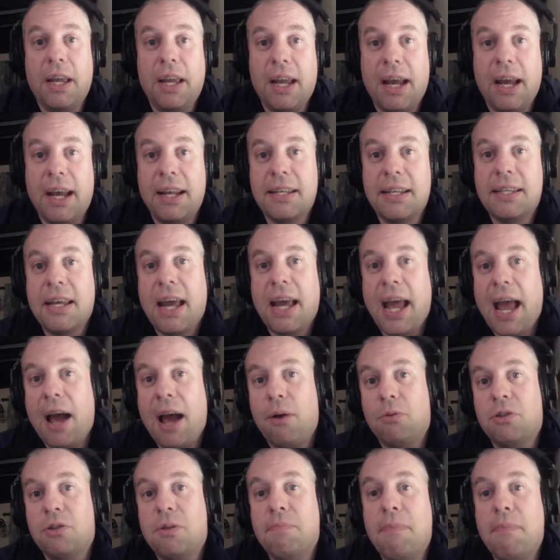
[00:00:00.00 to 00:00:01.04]
at
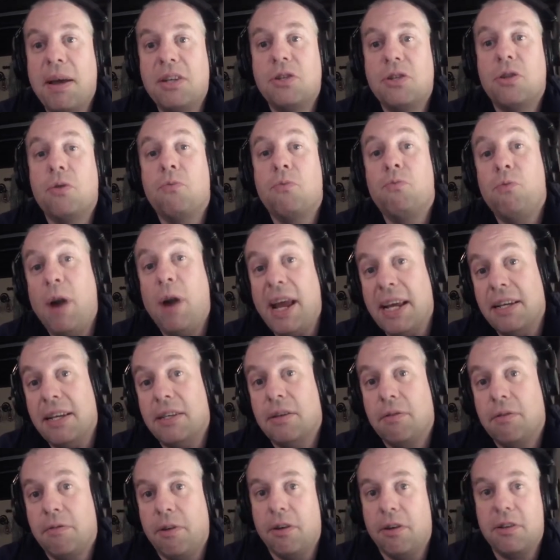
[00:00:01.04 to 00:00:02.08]
how to measure the rate
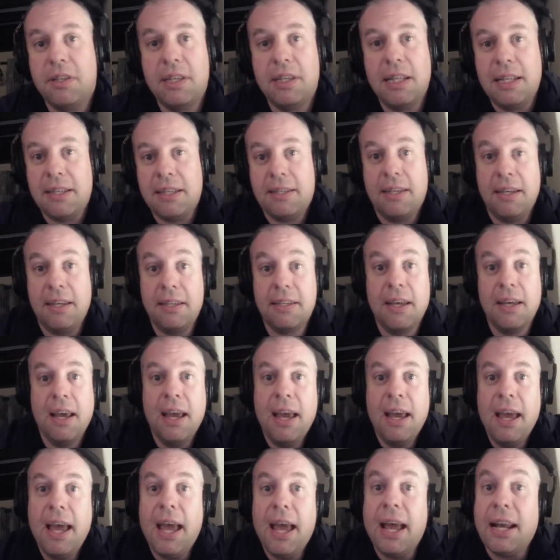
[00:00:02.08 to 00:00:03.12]
of photosynthesis
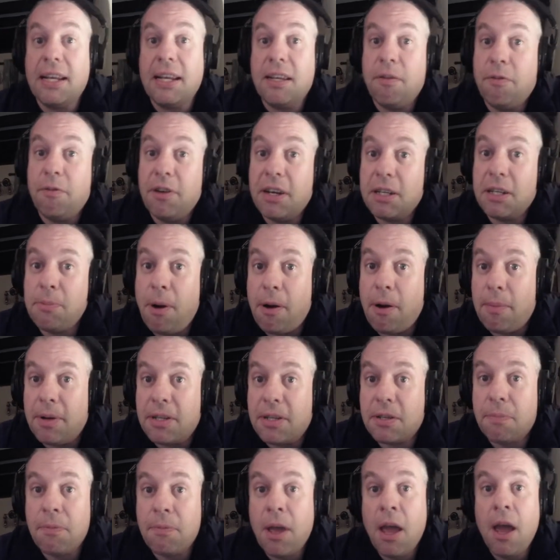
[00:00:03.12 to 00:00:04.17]
in different
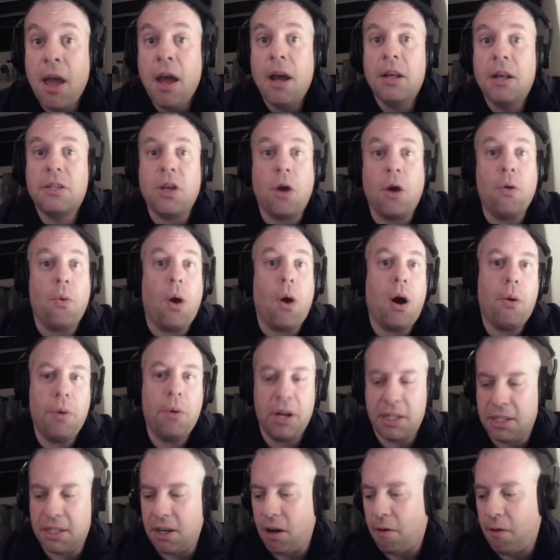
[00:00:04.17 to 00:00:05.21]
experiments. So I
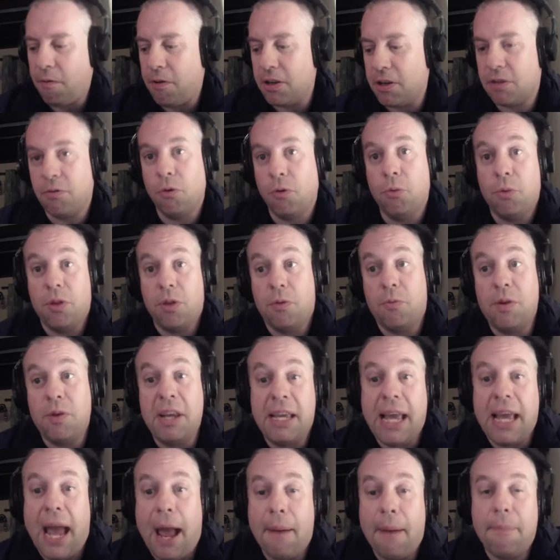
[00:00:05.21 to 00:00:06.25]
want to start off first of all with a
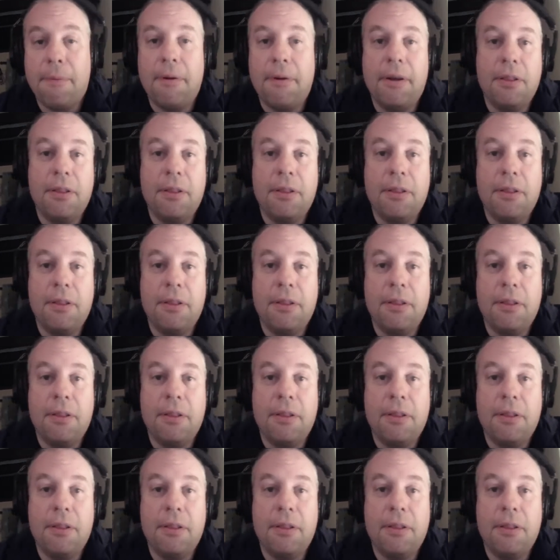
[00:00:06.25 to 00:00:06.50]
recap, and